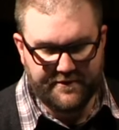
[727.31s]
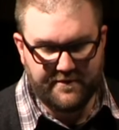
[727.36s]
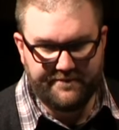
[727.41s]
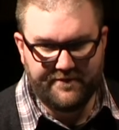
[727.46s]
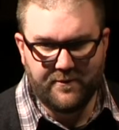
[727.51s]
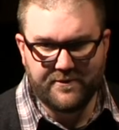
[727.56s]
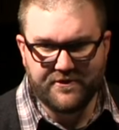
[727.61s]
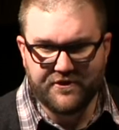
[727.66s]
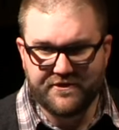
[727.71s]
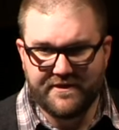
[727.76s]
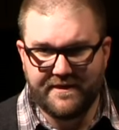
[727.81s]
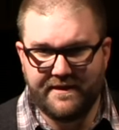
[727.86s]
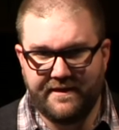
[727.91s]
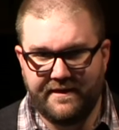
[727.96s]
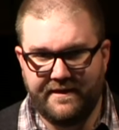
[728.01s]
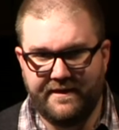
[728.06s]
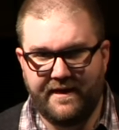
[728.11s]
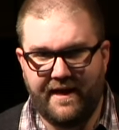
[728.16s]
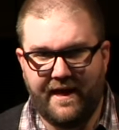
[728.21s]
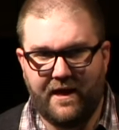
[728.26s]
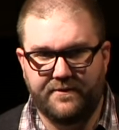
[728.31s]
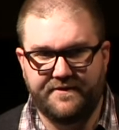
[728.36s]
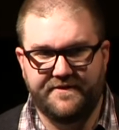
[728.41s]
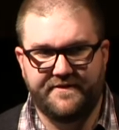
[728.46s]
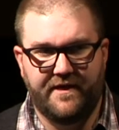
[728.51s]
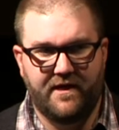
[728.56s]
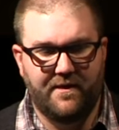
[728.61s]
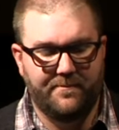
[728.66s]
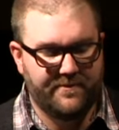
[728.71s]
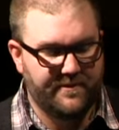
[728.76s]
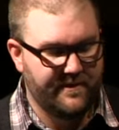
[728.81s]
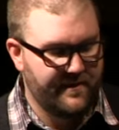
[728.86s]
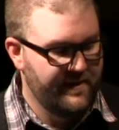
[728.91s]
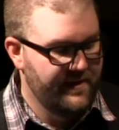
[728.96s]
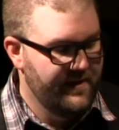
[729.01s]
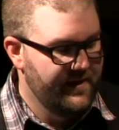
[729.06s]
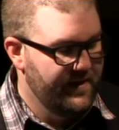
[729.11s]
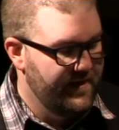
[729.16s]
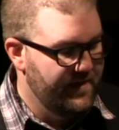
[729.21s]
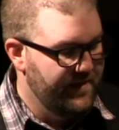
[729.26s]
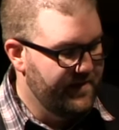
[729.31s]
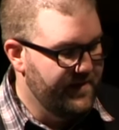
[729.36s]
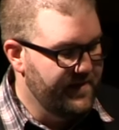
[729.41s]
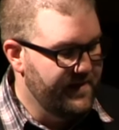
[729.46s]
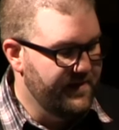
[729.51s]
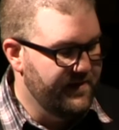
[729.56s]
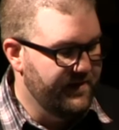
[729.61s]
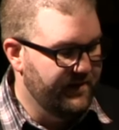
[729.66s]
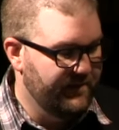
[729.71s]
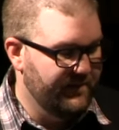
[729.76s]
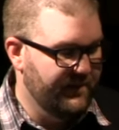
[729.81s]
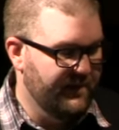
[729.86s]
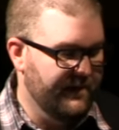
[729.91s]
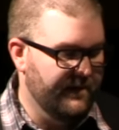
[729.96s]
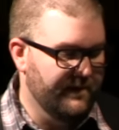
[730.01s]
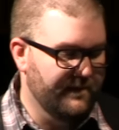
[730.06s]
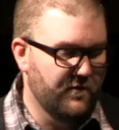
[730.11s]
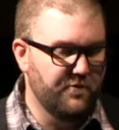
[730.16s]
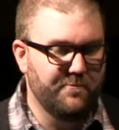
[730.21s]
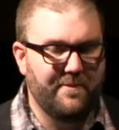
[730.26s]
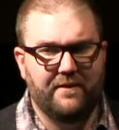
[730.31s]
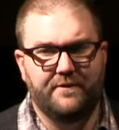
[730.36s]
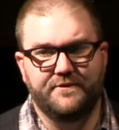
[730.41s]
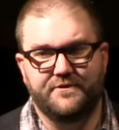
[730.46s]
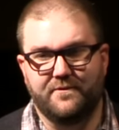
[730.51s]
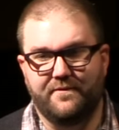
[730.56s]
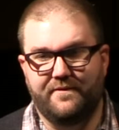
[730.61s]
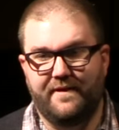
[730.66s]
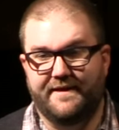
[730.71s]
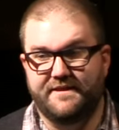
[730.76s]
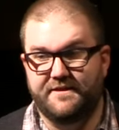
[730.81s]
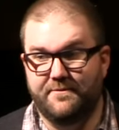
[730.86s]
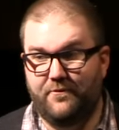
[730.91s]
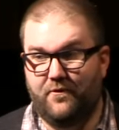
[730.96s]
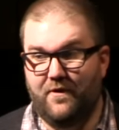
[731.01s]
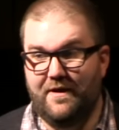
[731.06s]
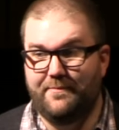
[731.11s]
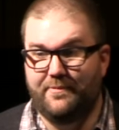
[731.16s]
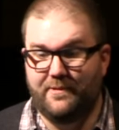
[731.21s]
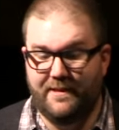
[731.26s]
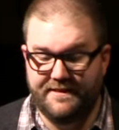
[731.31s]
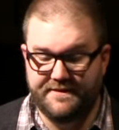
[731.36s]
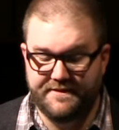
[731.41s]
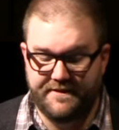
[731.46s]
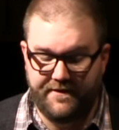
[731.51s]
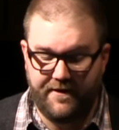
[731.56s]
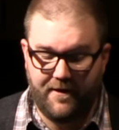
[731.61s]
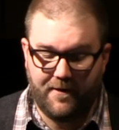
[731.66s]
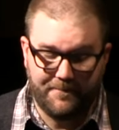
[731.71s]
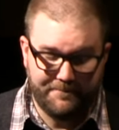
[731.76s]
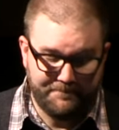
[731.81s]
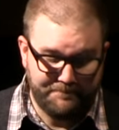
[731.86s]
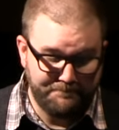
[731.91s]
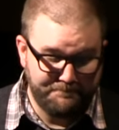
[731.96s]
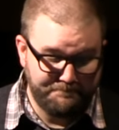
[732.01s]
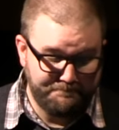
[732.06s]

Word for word: So if you're interested in, in how to set up the uh, load balancer, that's a great place to go.